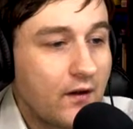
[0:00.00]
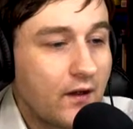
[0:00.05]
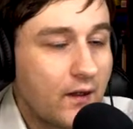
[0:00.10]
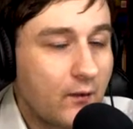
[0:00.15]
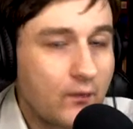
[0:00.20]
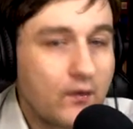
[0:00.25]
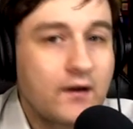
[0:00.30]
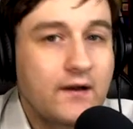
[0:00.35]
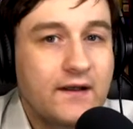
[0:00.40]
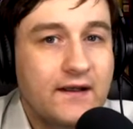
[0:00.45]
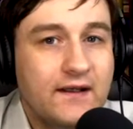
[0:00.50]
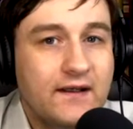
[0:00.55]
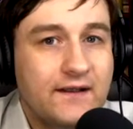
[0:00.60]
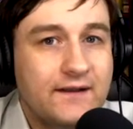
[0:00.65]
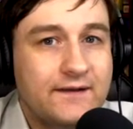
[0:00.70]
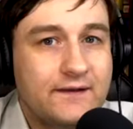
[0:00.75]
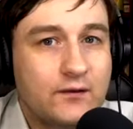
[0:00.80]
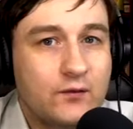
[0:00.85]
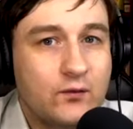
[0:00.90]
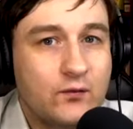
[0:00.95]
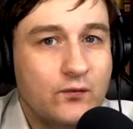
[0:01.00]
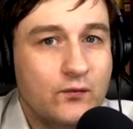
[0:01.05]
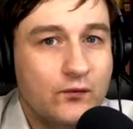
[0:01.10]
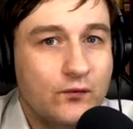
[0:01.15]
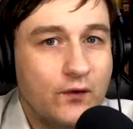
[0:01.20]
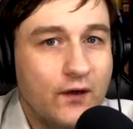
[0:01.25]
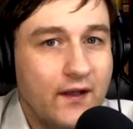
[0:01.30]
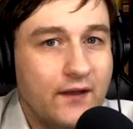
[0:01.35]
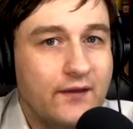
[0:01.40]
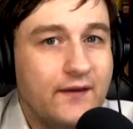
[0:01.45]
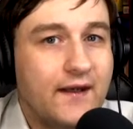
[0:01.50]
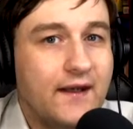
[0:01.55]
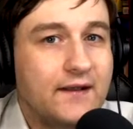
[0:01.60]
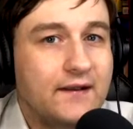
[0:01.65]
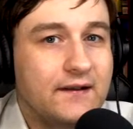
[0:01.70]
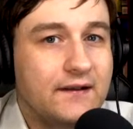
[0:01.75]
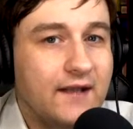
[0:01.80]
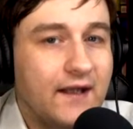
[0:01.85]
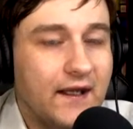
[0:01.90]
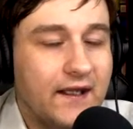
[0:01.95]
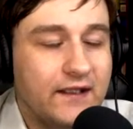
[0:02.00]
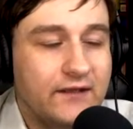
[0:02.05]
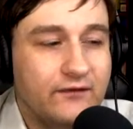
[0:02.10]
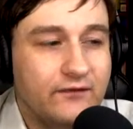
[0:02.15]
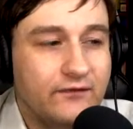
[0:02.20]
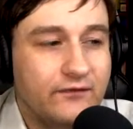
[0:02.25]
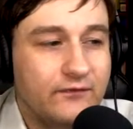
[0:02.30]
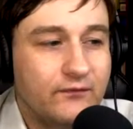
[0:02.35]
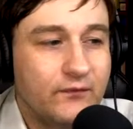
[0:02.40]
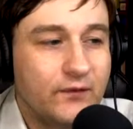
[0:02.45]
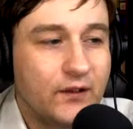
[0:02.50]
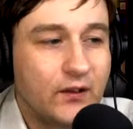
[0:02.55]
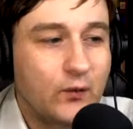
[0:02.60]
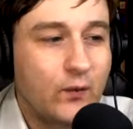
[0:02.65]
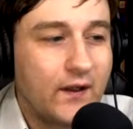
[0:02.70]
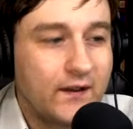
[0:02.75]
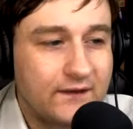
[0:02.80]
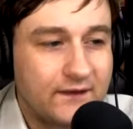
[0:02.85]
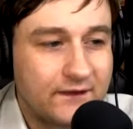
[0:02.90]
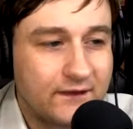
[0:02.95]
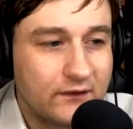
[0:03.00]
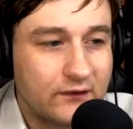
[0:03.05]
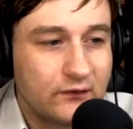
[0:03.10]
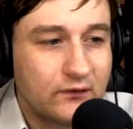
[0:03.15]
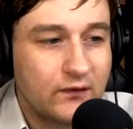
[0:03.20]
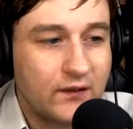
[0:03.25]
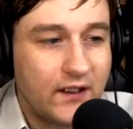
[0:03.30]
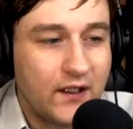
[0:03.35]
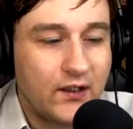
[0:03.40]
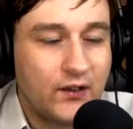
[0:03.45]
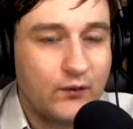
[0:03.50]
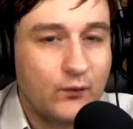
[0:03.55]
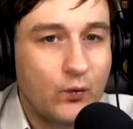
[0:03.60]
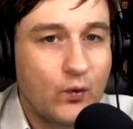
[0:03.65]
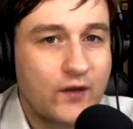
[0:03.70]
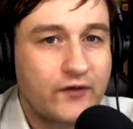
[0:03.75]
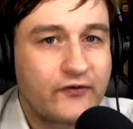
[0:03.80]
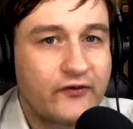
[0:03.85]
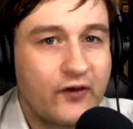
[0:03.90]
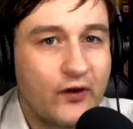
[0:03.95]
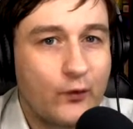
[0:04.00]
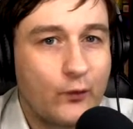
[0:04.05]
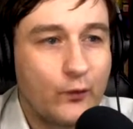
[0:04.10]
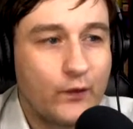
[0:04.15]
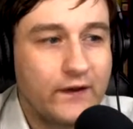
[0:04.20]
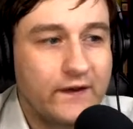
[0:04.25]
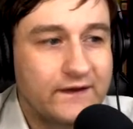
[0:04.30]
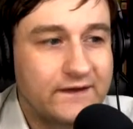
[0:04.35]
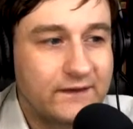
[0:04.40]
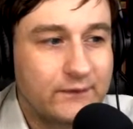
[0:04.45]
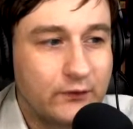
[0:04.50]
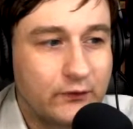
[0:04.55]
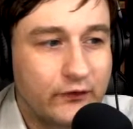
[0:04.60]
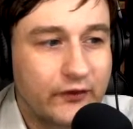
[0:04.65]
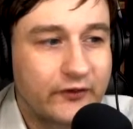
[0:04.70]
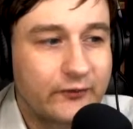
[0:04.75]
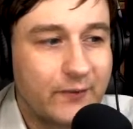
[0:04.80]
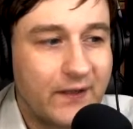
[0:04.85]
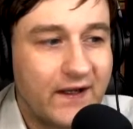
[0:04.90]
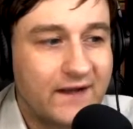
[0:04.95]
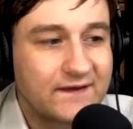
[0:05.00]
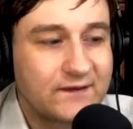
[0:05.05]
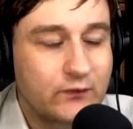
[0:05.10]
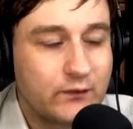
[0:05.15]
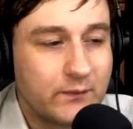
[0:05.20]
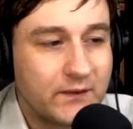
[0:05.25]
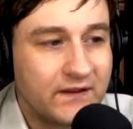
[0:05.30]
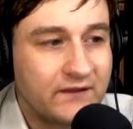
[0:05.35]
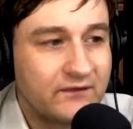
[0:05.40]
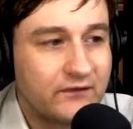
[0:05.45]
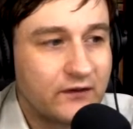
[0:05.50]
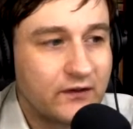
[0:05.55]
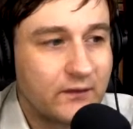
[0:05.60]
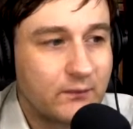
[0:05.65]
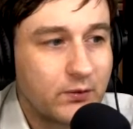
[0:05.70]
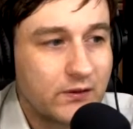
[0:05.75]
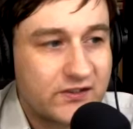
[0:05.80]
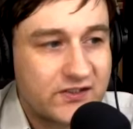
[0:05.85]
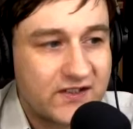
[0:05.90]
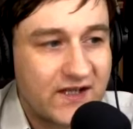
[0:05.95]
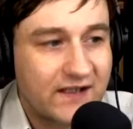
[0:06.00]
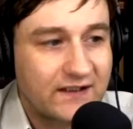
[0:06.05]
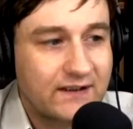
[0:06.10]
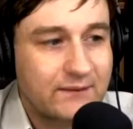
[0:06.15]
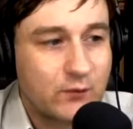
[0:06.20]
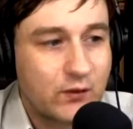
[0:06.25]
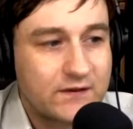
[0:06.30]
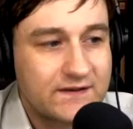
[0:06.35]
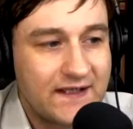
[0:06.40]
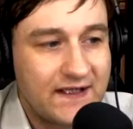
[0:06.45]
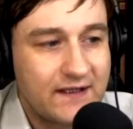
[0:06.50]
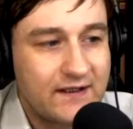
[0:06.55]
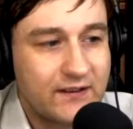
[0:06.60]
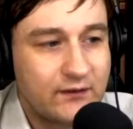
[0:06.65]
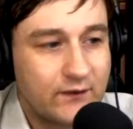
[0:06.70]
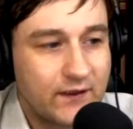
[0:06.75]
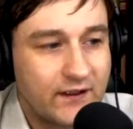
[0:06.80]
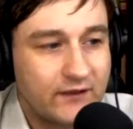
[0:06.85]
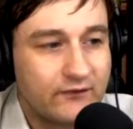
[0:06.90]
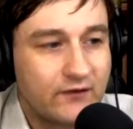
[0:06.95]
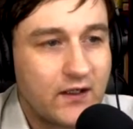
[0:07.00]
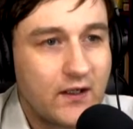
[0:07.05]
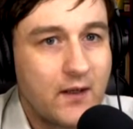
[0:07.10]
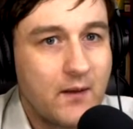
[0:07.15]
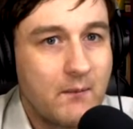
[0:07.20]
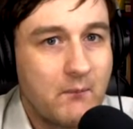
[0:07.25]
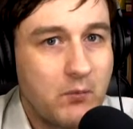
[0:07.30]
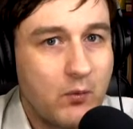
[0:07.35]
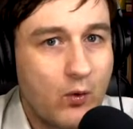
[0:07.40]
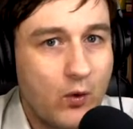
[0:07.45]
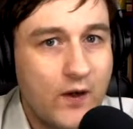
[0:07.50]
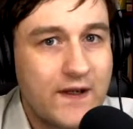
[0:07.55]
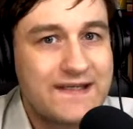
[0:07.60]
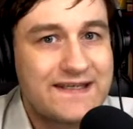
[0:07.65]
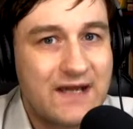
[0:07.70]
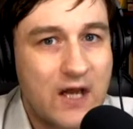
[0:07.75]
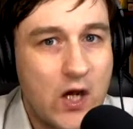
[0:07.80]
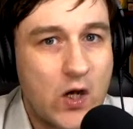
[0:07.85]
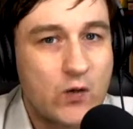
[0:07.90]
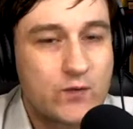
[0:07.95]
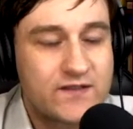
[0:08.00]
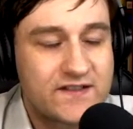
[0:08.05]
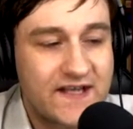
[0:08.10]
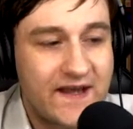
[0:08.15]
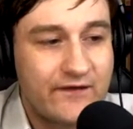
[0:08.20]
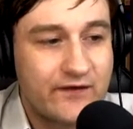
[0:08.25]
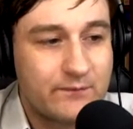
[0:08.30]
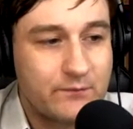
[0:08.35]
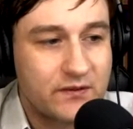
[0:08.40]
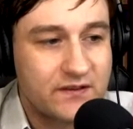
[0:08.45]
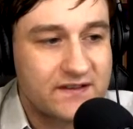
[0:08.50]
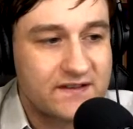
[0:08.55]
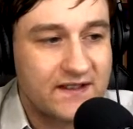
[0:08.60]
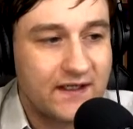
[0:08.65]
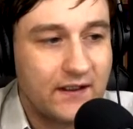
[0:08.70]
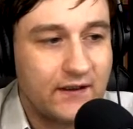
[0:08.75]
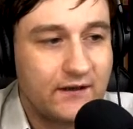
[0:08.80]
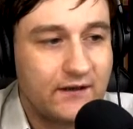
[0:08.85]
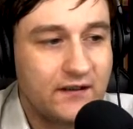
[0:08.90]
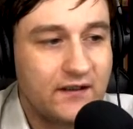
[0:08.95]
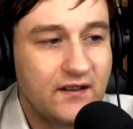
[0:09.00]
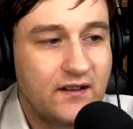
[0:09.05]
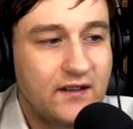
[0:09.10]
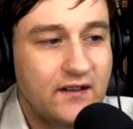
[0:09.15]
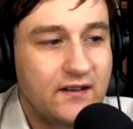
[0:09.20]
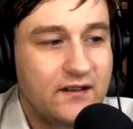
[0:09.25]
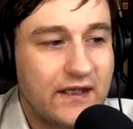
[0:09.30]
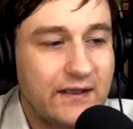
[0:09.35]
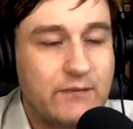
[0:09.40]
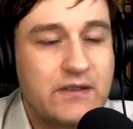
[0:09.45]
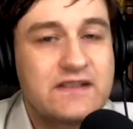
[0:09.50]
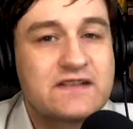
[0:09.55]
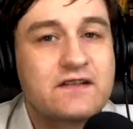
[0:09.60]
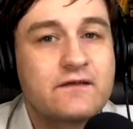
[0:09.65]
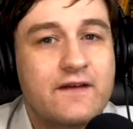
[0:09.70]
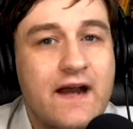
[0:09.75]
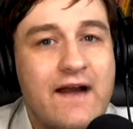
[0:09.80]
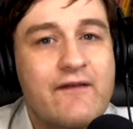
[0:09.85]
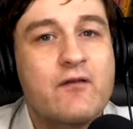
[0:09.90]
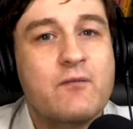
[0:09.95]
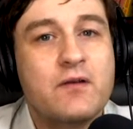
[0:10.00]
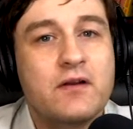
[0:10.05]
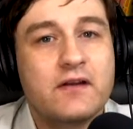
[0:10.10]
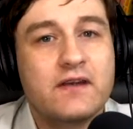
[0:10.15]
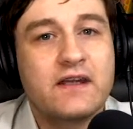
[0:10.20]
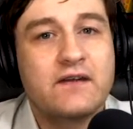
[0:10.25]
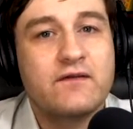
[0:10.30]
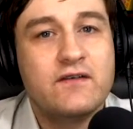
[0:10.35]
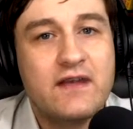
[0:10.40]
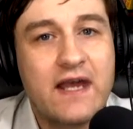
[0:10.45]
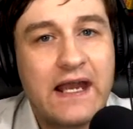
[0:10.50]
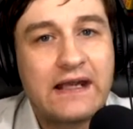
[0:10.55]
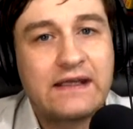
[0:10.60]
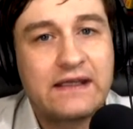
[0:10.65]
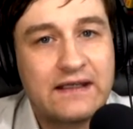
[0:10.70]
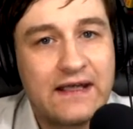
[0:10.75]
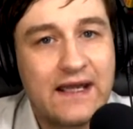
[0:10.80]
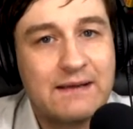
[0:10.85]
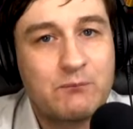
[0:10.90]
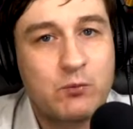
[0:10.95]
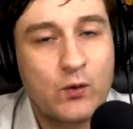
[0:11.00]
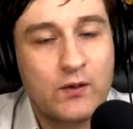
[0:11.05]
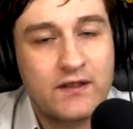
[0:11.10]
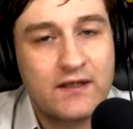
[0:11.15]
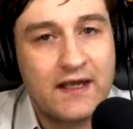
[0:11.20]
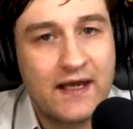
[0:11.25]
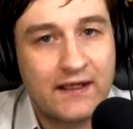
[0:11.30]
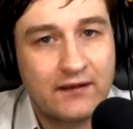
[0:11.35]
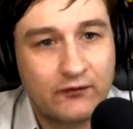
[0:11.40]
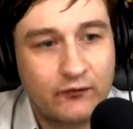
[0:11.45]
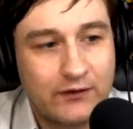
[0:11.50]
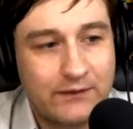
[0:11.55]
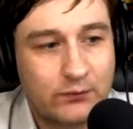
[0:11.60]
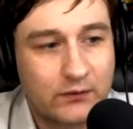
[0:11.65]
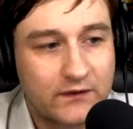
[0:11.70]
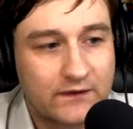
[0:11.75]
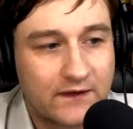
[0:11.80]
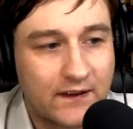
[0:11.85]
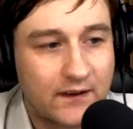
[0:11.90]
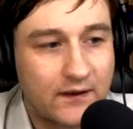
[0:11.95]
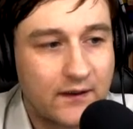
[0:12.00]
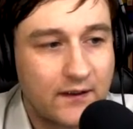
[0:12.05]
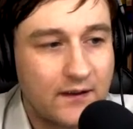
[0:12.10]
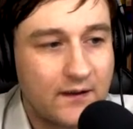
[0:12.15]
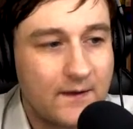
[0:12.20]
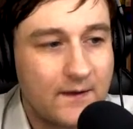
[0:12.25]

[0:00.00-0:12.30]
We're going to get into what that kind of equates to and what a reasonable response would be for a projected mortality rate of 0.07%. That means survivability of 99.93%.